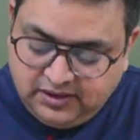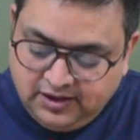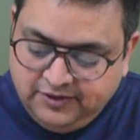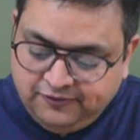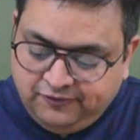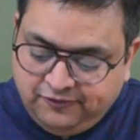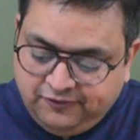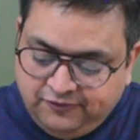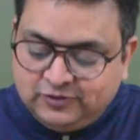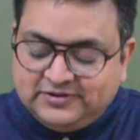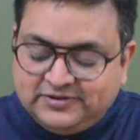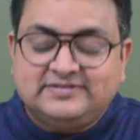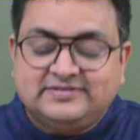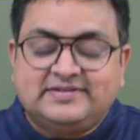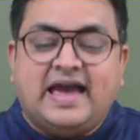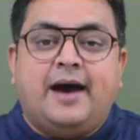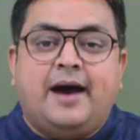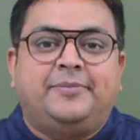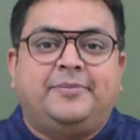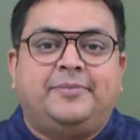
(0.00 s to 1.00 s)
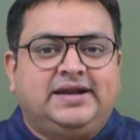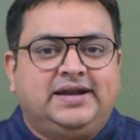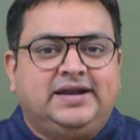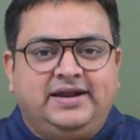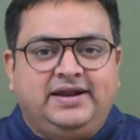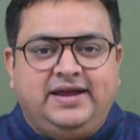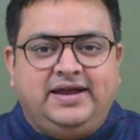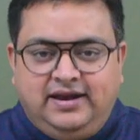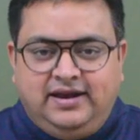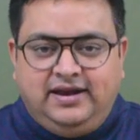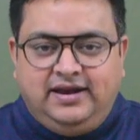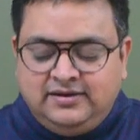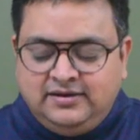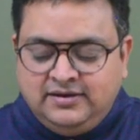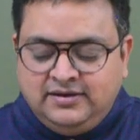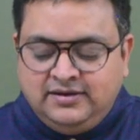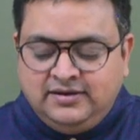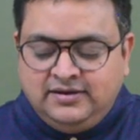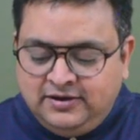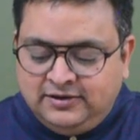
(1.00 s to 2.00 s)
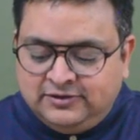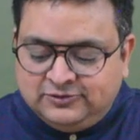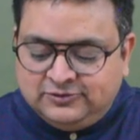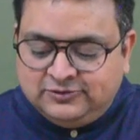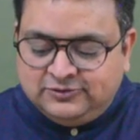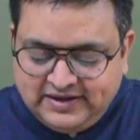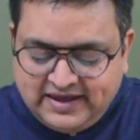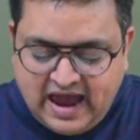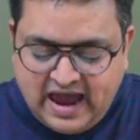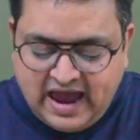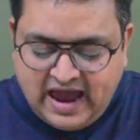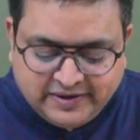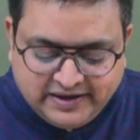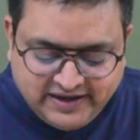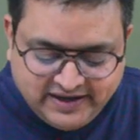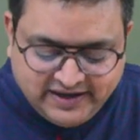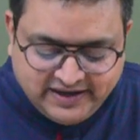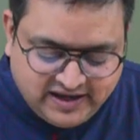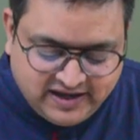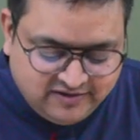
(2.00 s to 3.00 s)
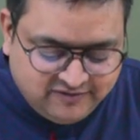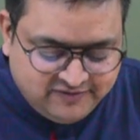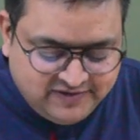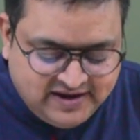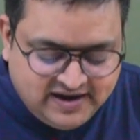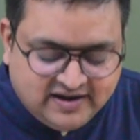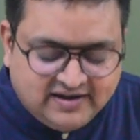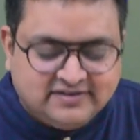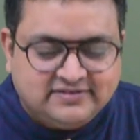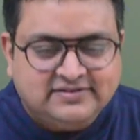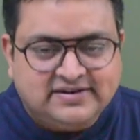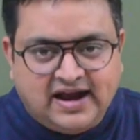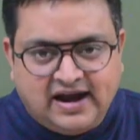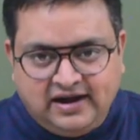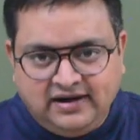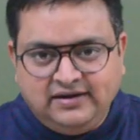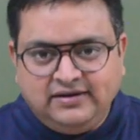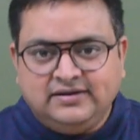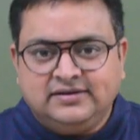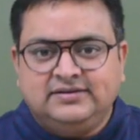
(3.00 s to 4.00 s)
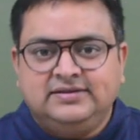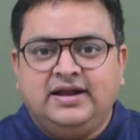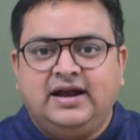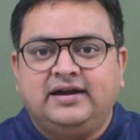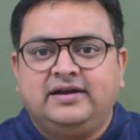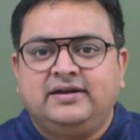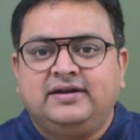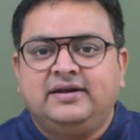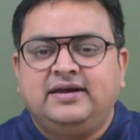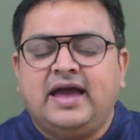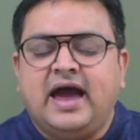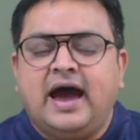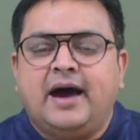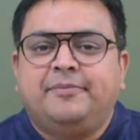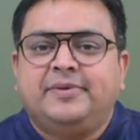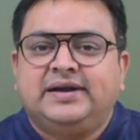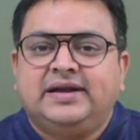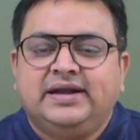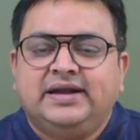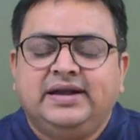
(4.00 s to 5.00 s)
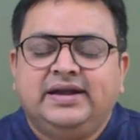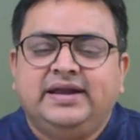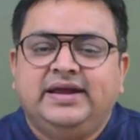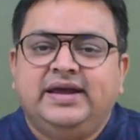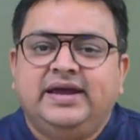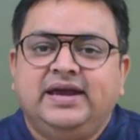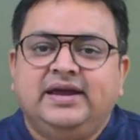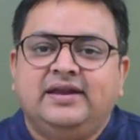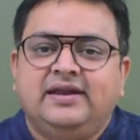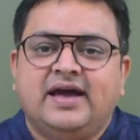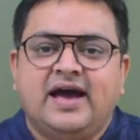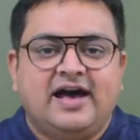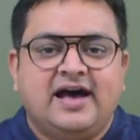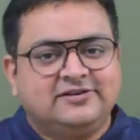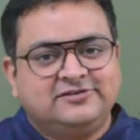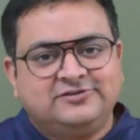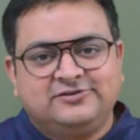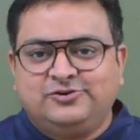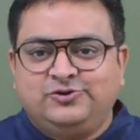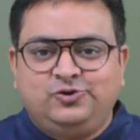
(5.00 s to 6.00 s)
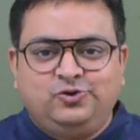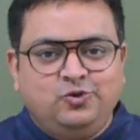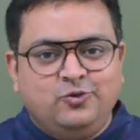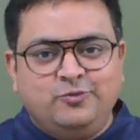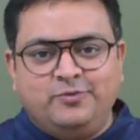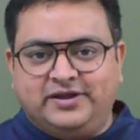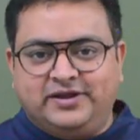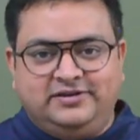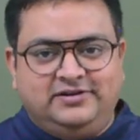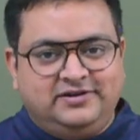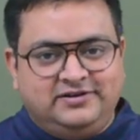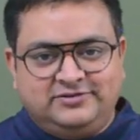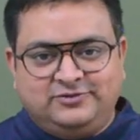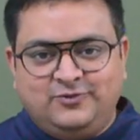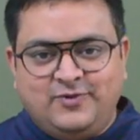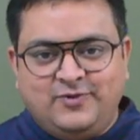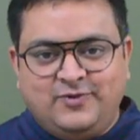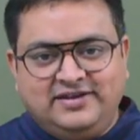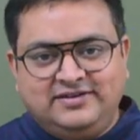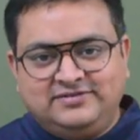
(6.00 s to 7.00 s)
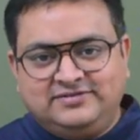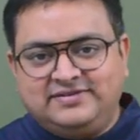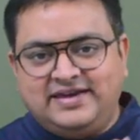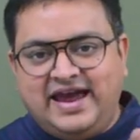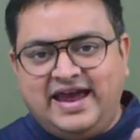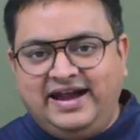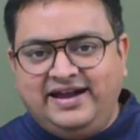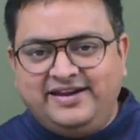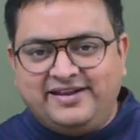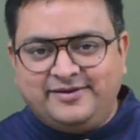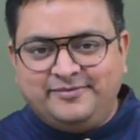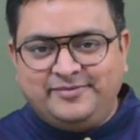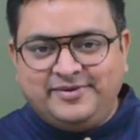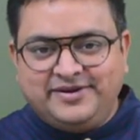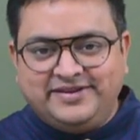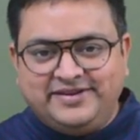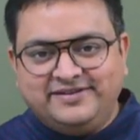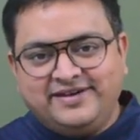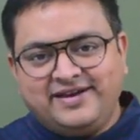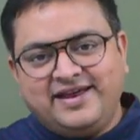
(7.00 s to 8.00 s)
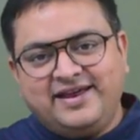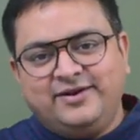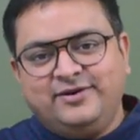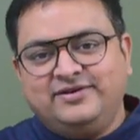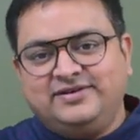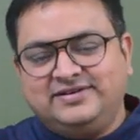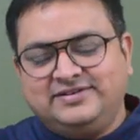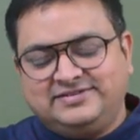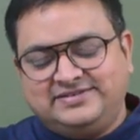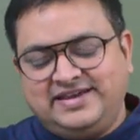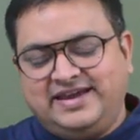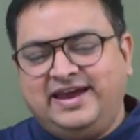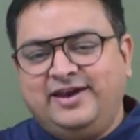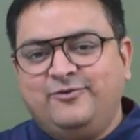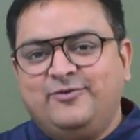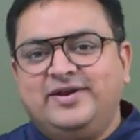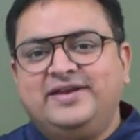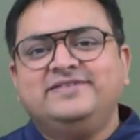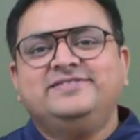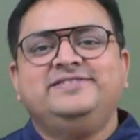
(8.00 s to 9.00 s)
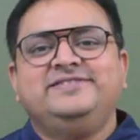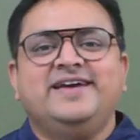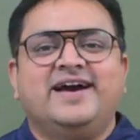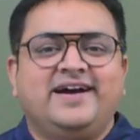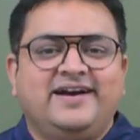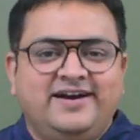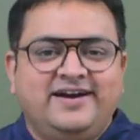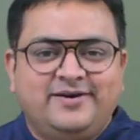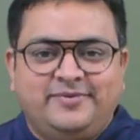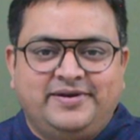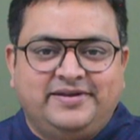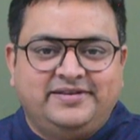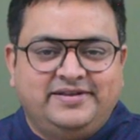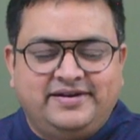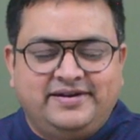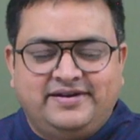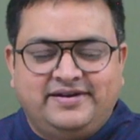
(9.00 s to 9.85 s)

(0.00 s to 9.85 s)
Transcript: Fourth is capital gain. So in capital gain, we understand that capital gain has two brothers. One is elder brother and second one is younger brother.